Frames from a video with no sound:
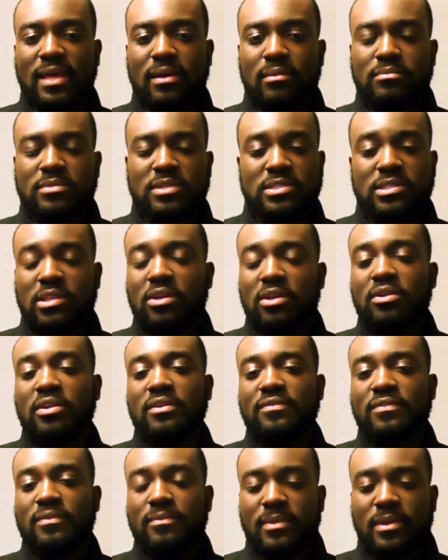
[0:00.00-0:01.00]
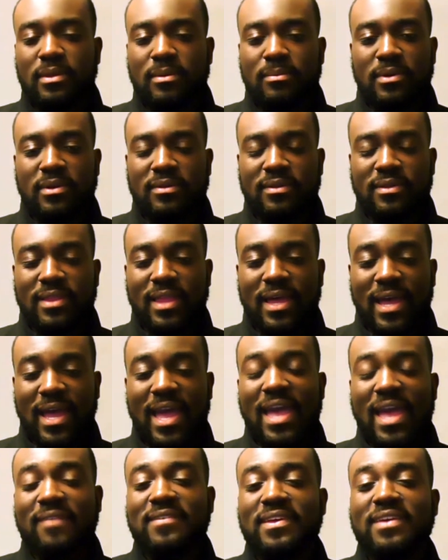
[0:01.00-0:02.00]
just learning from them. But like I
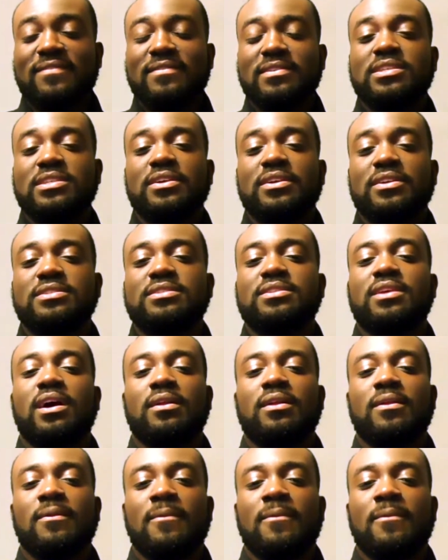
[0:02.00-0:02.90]
have given serious thought.